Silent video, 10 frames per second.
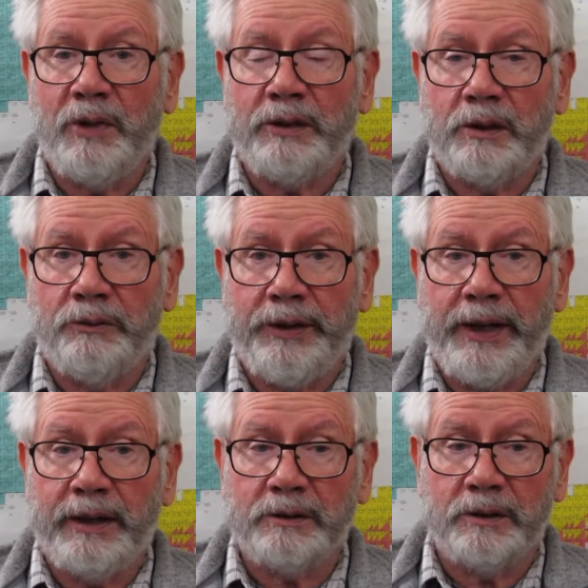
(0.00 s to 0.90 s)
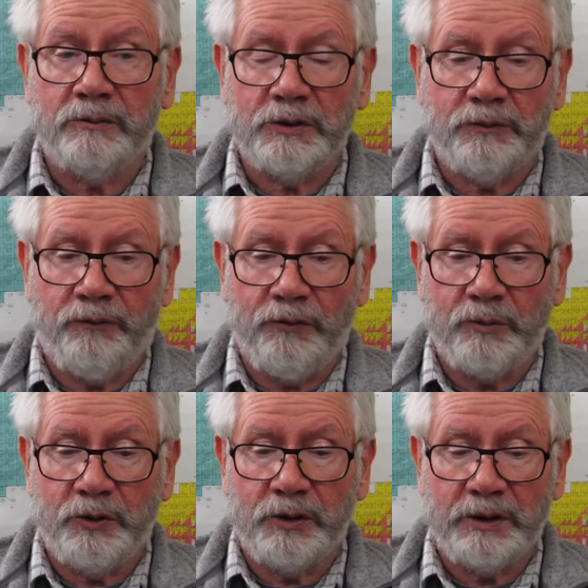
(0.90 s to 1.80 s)
that the reactor was
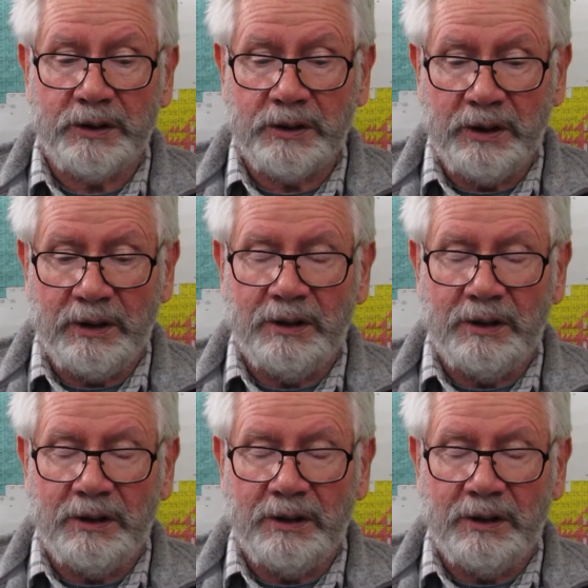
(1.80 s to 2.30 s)
formerly